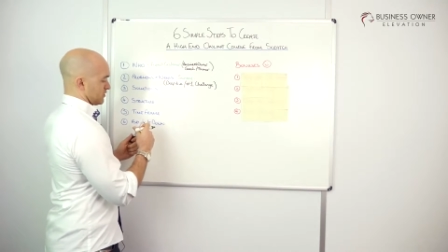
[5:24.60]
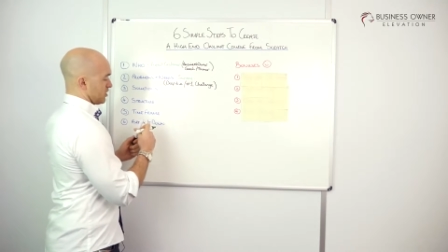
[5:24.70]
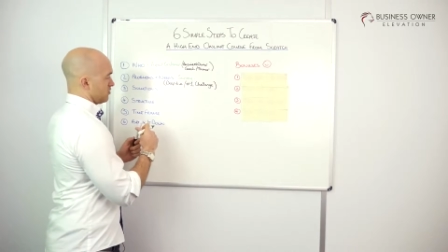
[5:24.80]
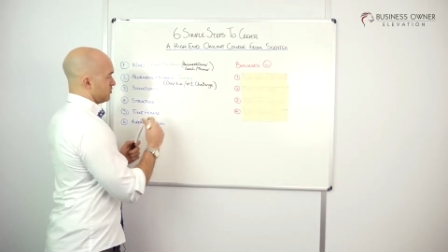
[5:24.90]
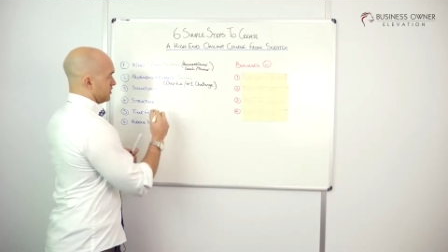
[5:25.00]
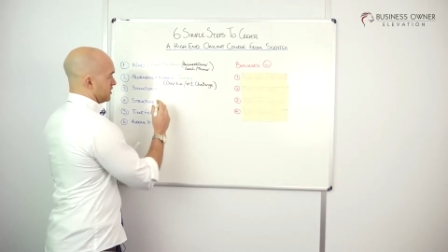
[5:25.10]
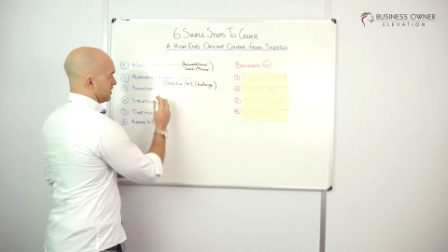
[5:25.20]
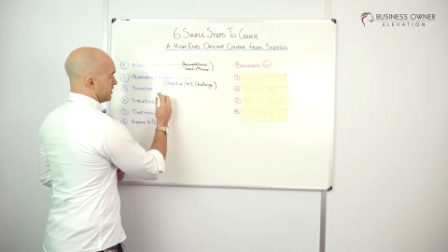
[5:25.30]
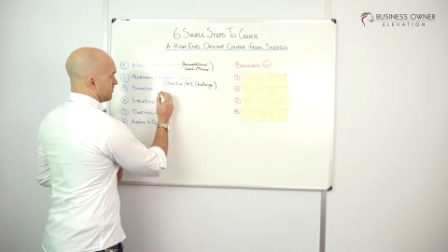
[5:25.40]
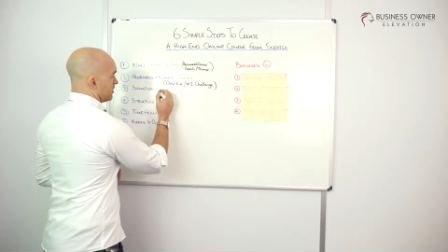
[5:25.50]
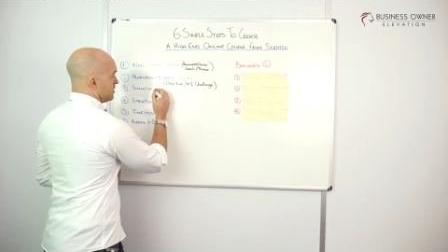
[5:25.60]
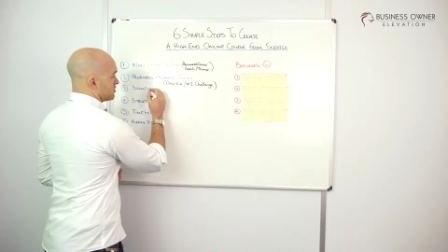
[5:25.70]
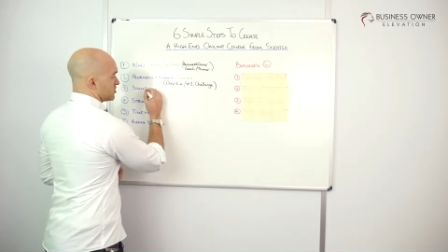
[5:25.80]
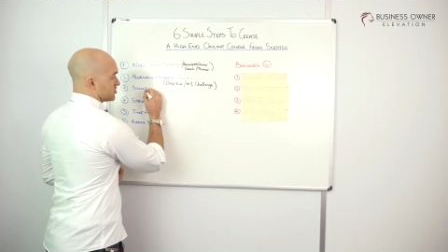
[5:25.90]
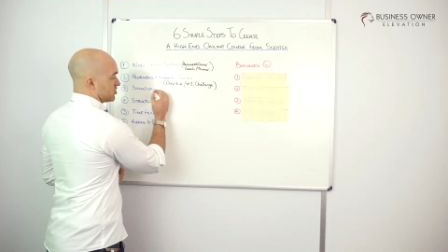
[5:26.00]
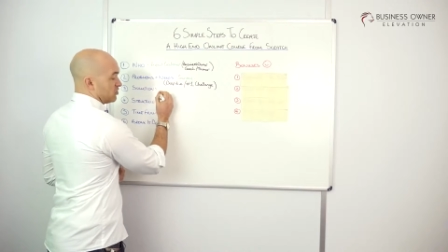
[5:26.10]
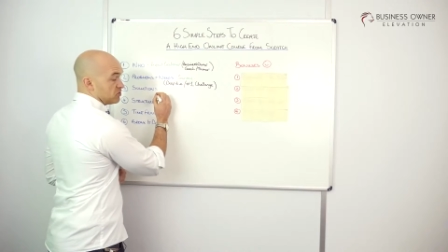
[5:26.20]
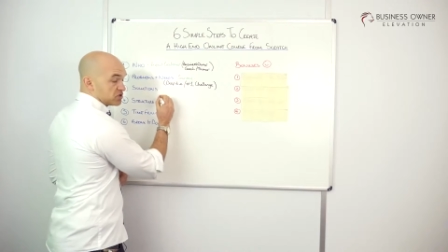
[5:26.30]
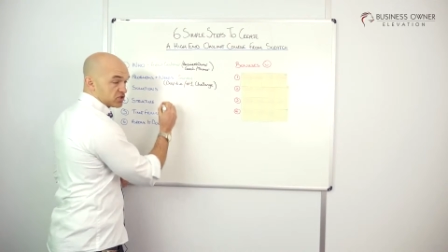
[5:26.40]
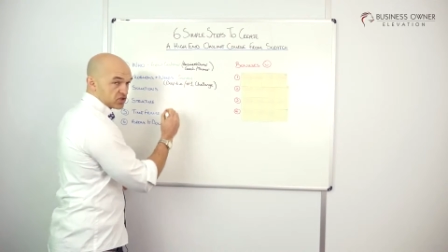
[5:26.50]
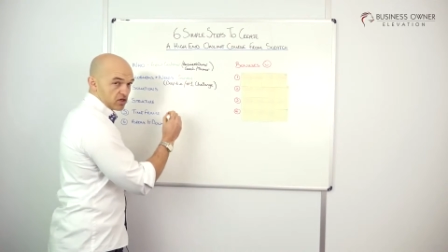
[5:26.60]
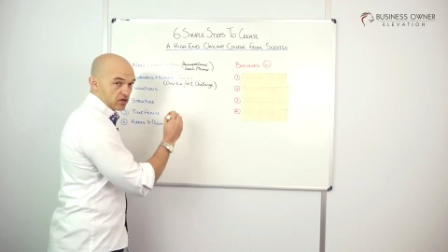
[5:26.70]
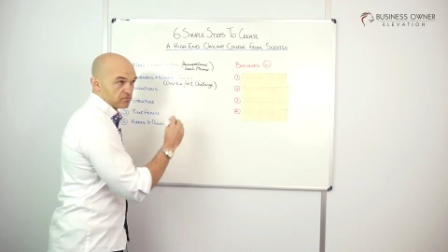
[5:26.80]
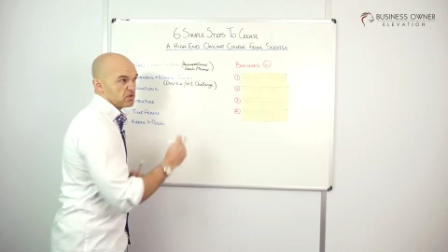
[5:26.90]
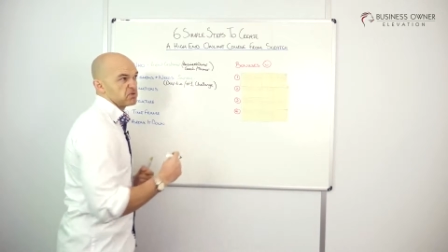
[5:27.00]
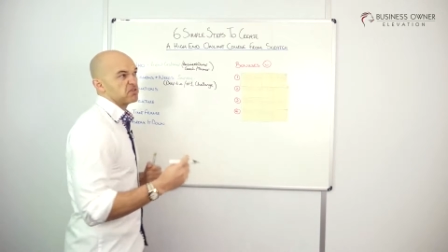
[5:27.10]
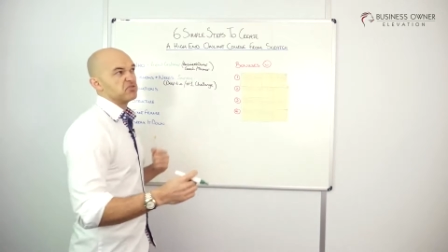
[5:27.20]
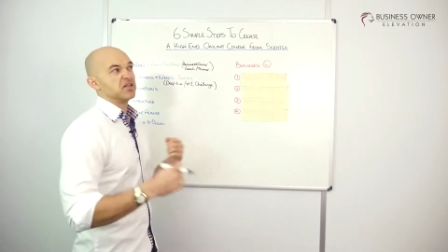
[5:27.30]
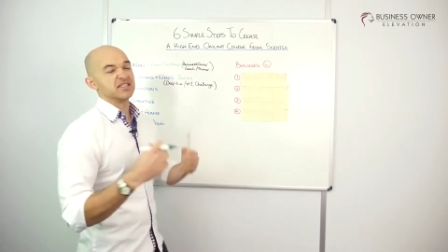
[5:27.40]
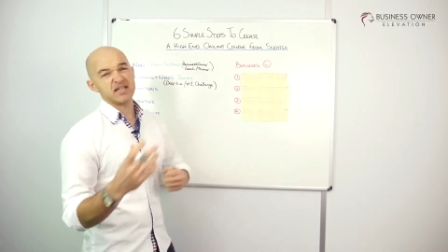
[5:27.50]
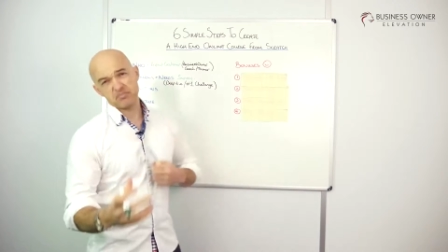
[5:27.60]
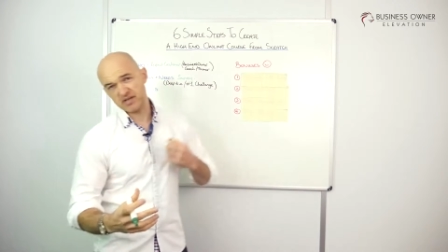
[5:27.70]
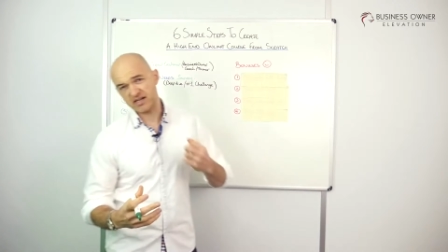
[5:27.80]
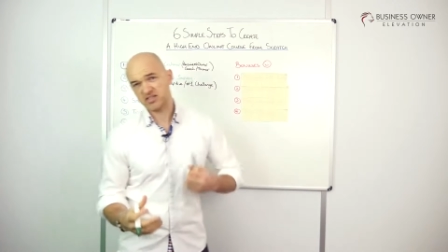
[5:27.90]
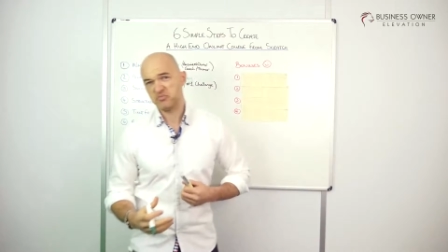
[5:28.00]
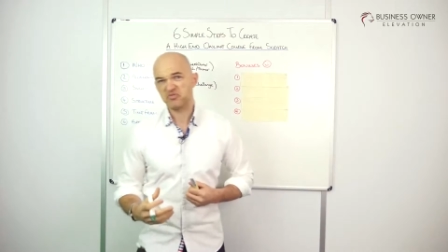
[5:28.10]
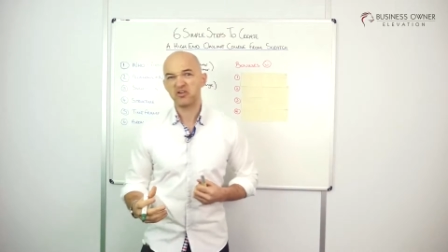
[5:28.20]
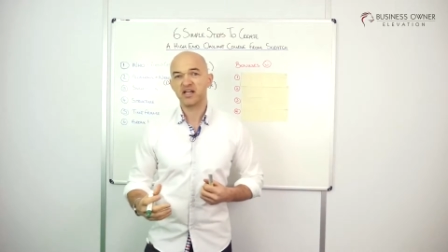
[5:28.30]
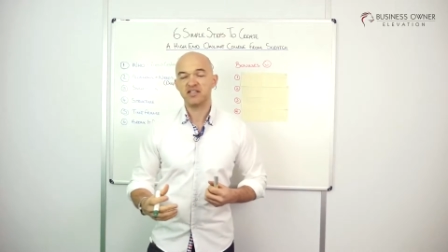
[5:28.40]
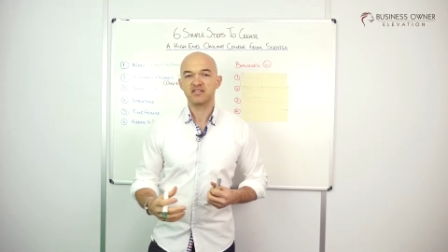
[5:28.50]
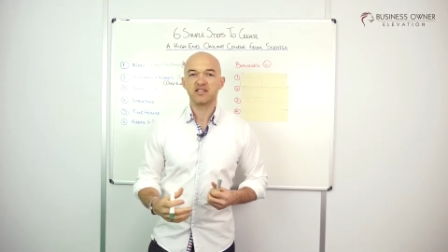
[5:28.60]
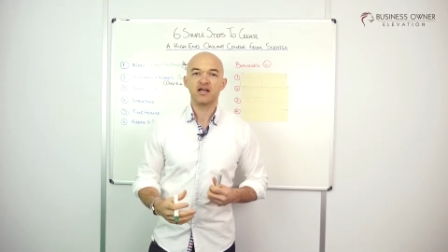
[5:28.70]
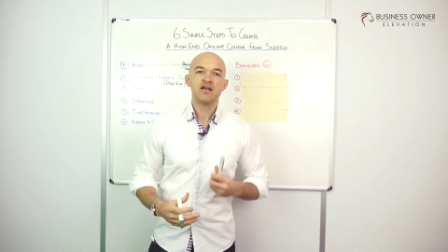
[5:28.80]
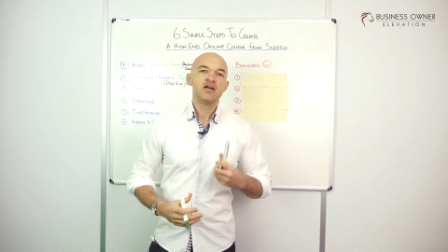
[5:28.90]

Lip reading: I'll put in here. So solutions are, let me give you an example actually before I get into that.